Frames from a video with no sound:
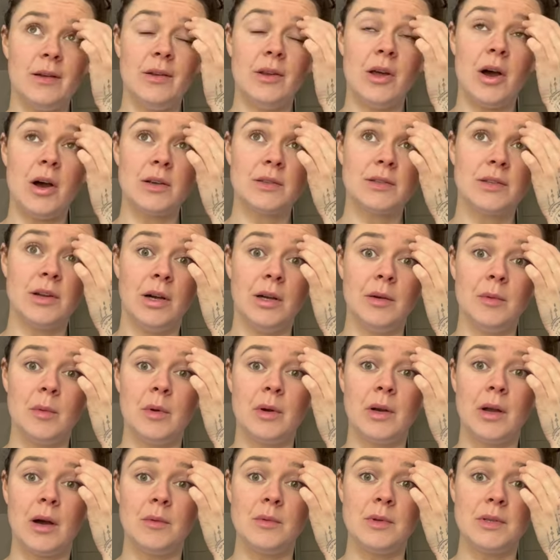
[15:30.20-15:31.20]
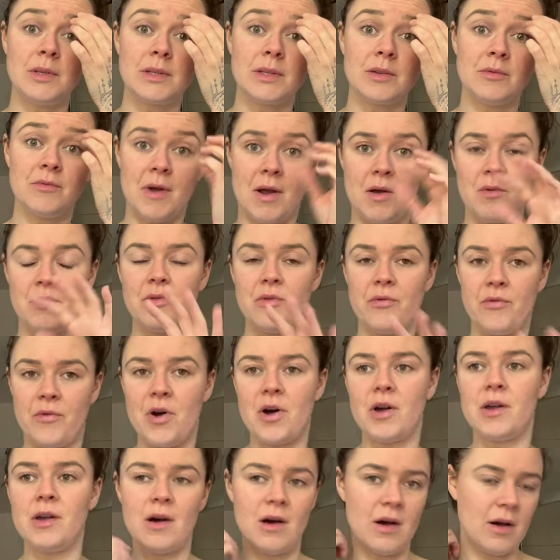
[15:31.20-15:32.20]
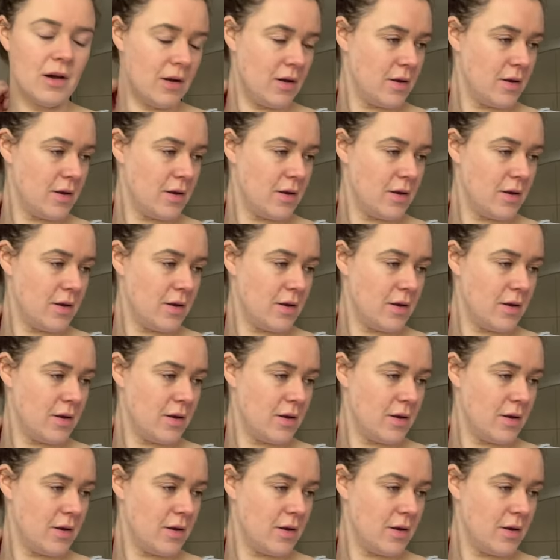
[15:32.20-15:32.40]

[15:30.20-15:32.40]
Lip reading: Last night when I was around the fire,